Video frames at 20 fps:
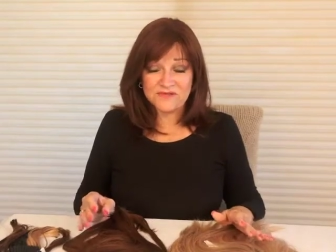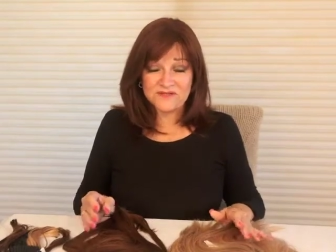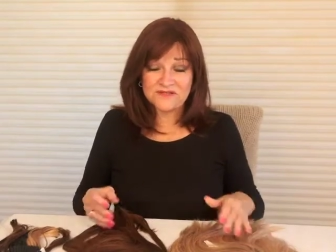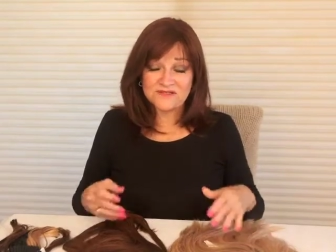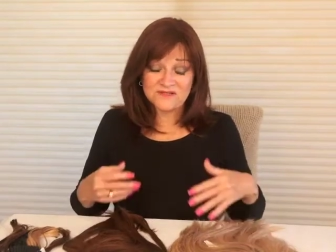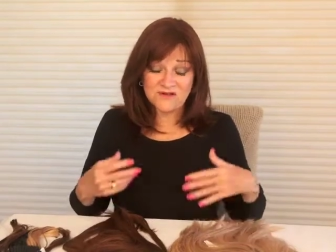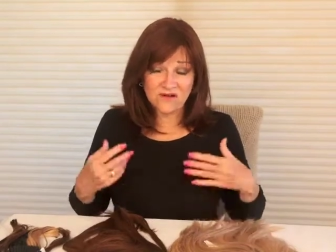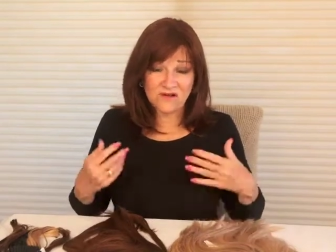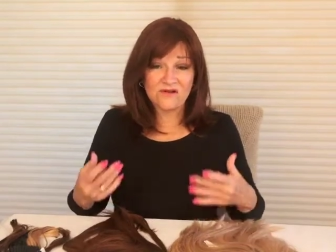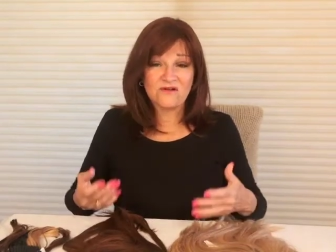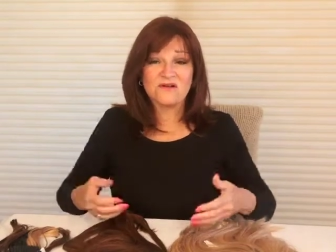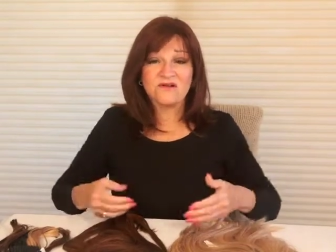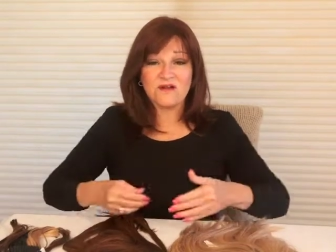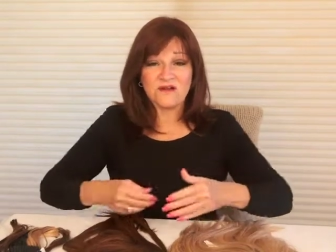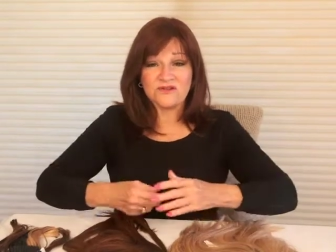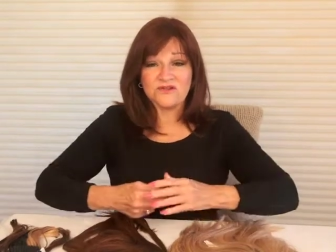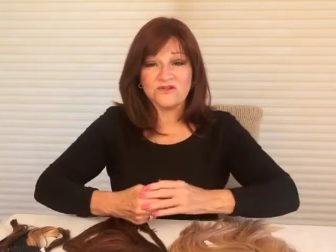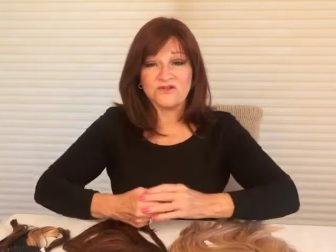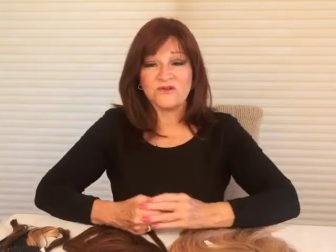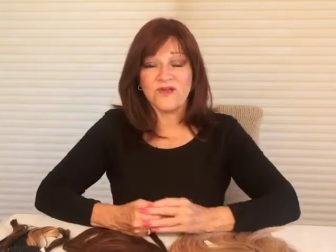but it's hard
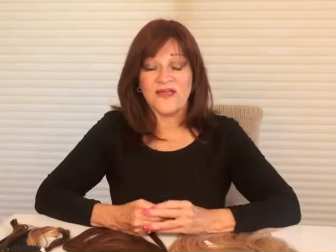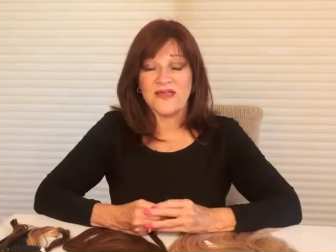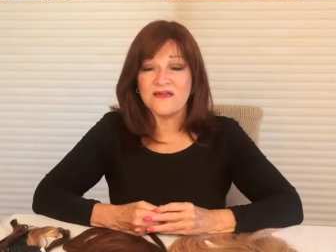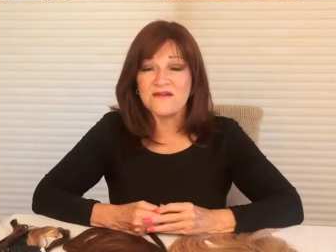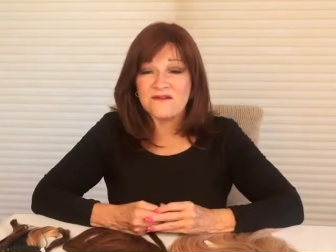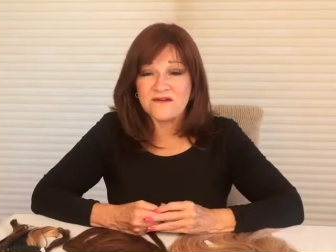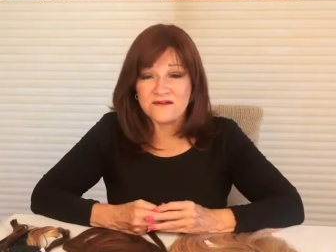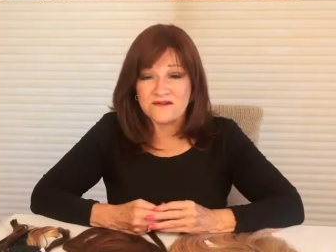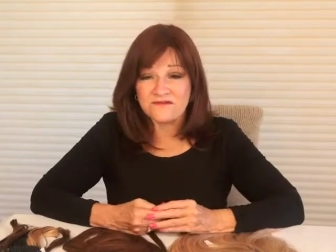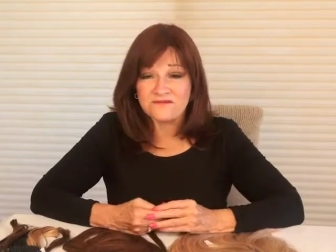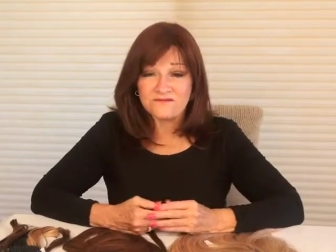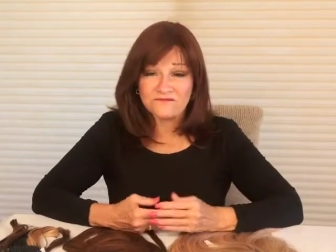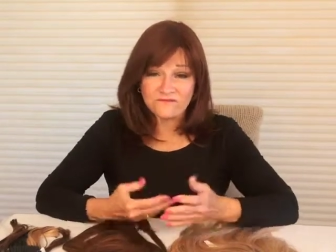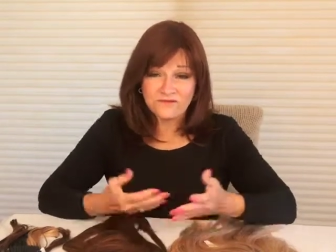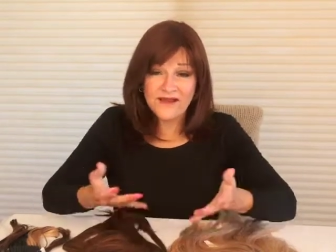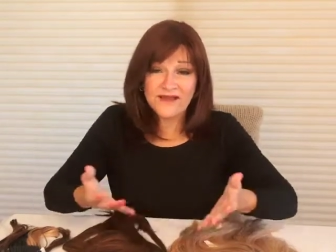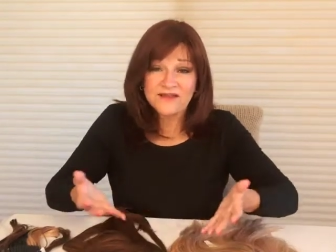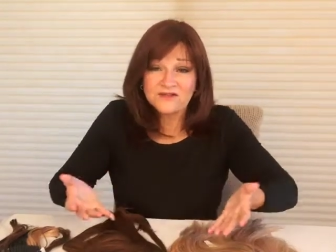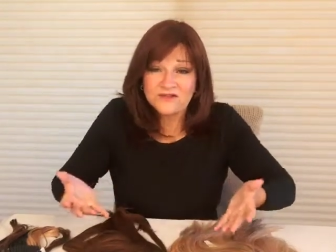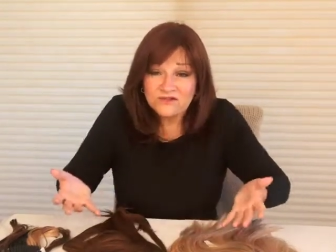on your hair,
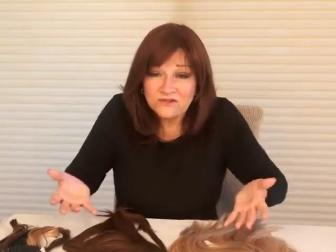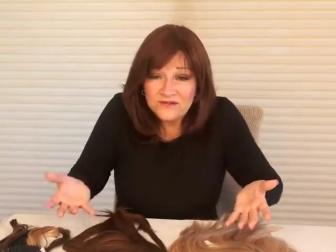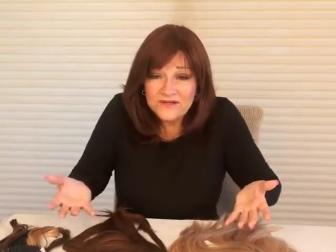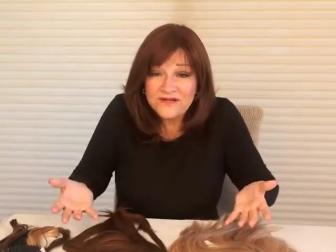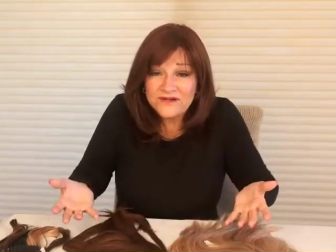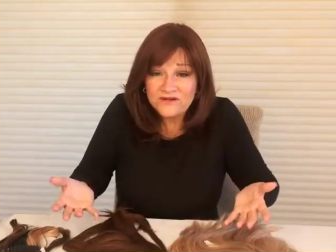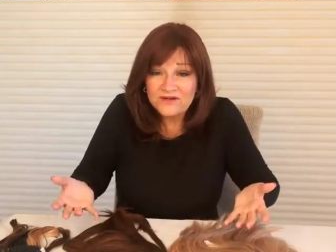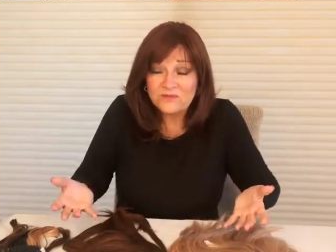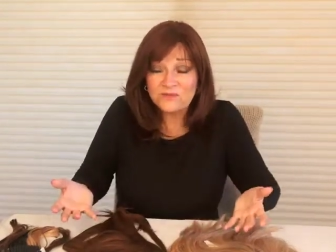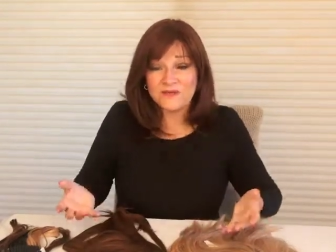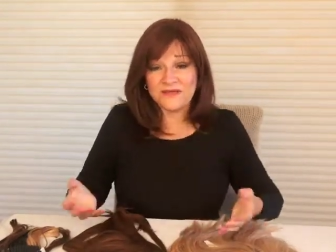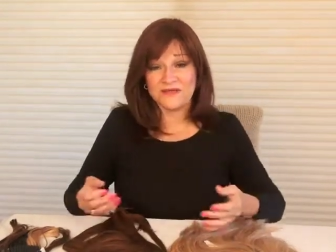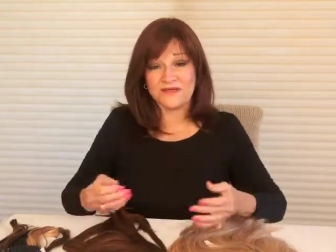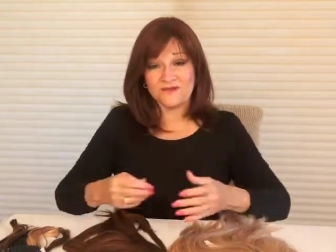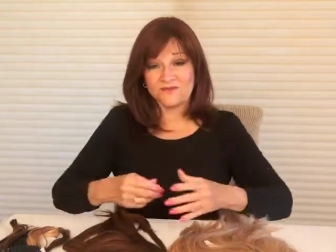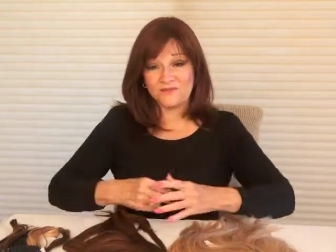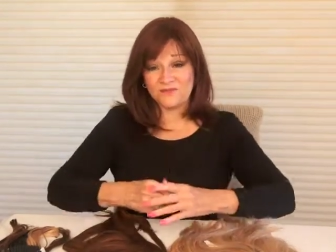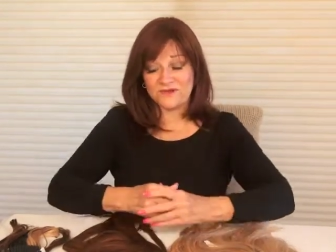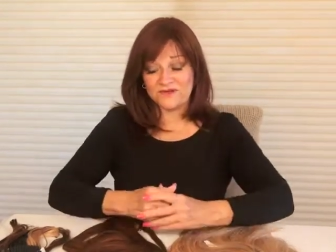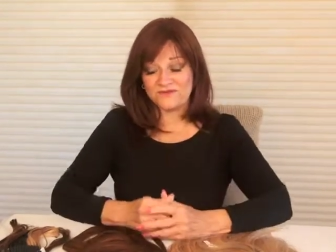fragile hair to
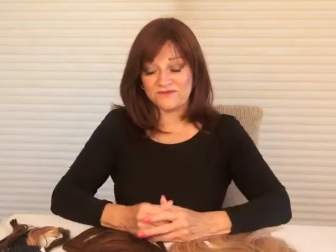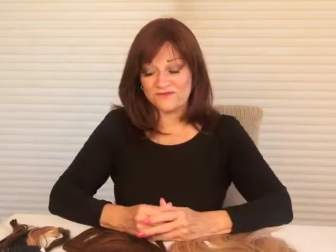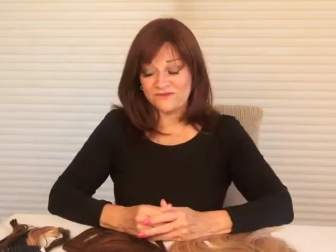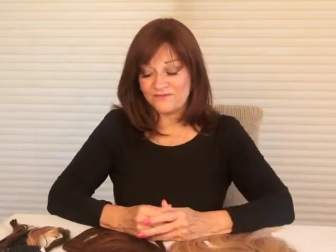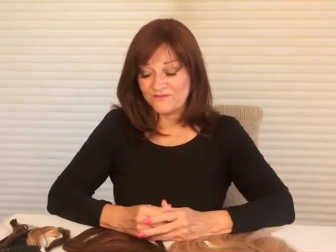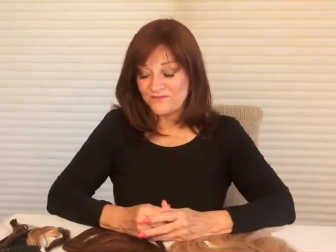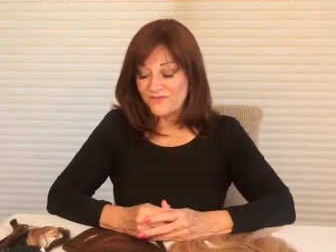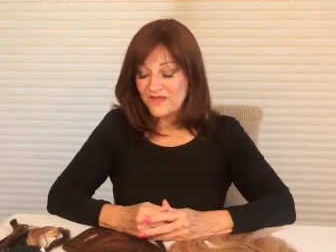begin with.